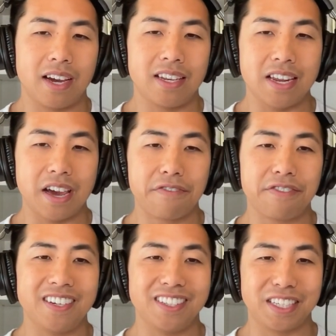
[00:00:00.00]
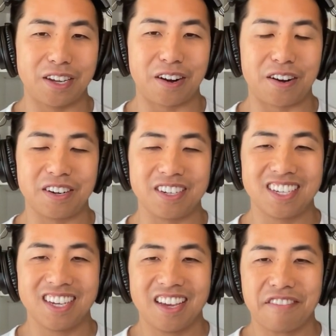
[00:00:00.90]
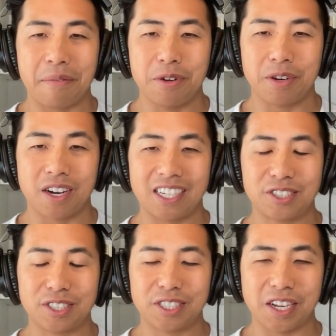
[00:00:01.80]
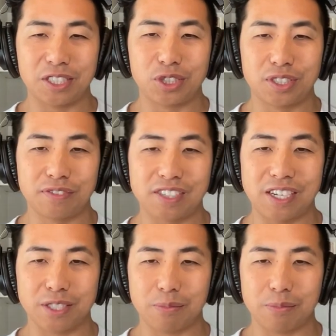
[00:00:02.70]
I definitely learned from doing hundreds and hundreds of sales